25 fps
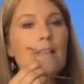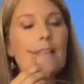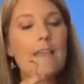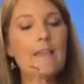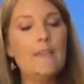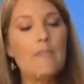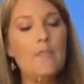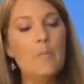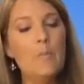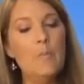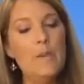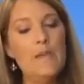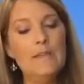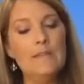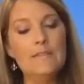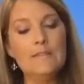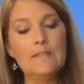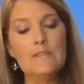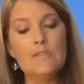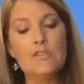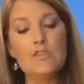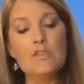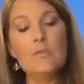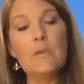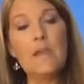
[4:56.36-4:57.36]
like the
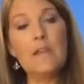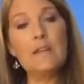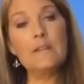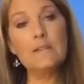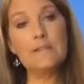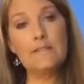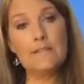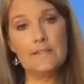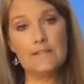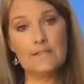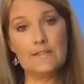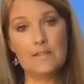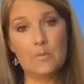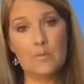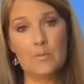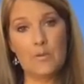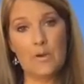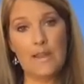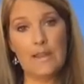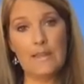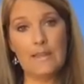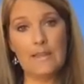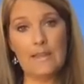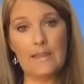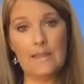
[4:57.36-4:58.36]
pins in your metal system
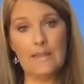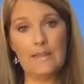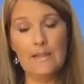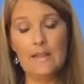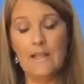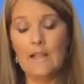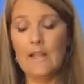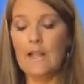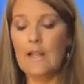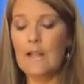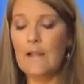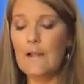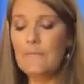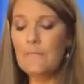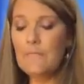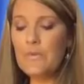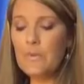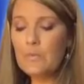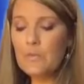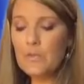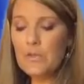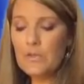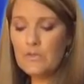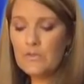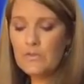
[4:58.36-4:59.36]
breaking. And
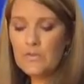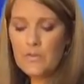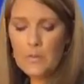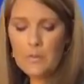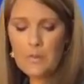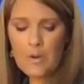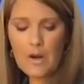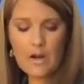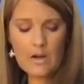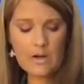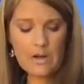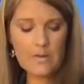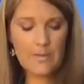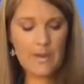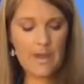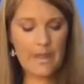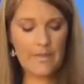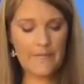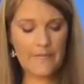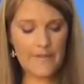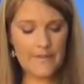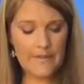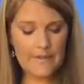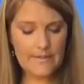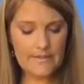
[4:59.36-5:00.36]
the beautiful part
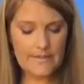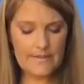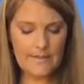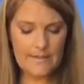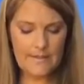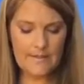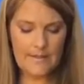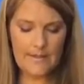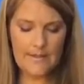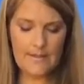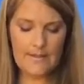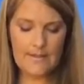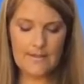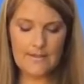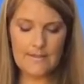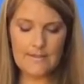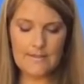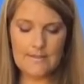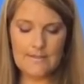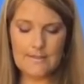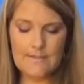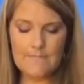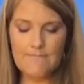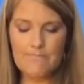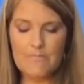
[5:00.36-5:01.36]
about this
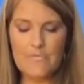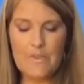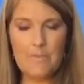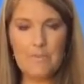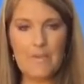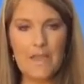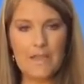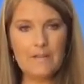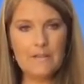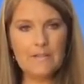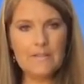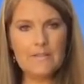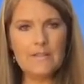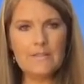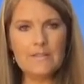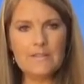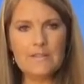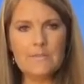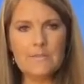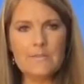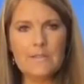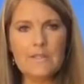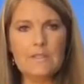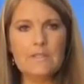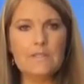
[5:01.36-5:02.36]
is the metal
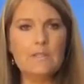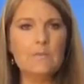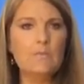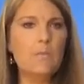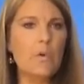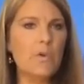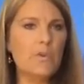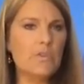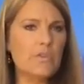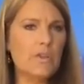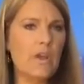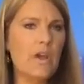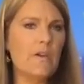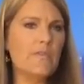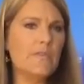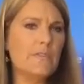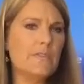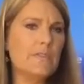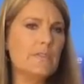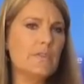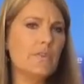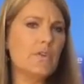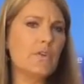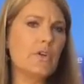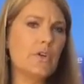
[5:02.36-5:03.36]
systems that most
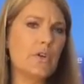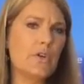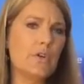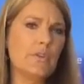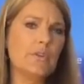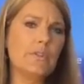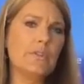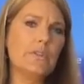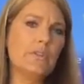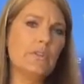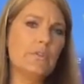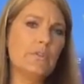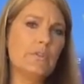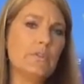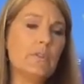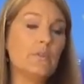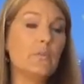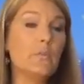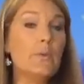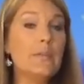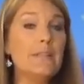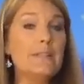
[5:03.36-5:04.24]
offices are currently using